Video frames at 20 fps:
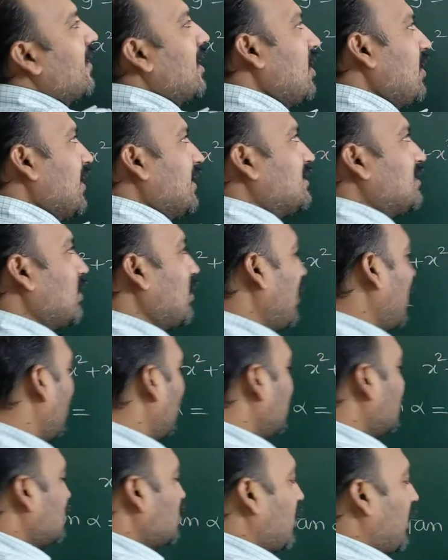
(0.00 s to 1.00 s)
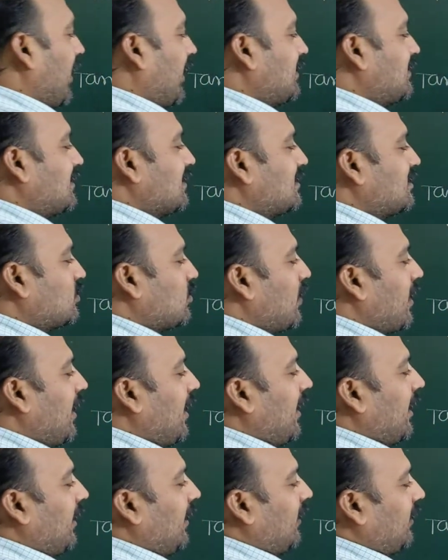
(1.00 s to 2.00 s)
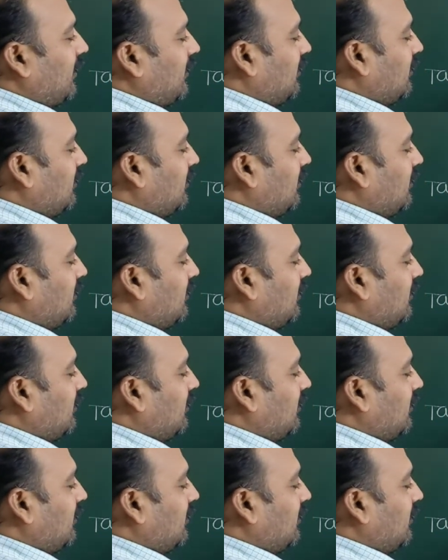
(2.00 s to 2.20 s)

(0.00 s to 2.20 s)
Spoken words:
value, x only no. So x square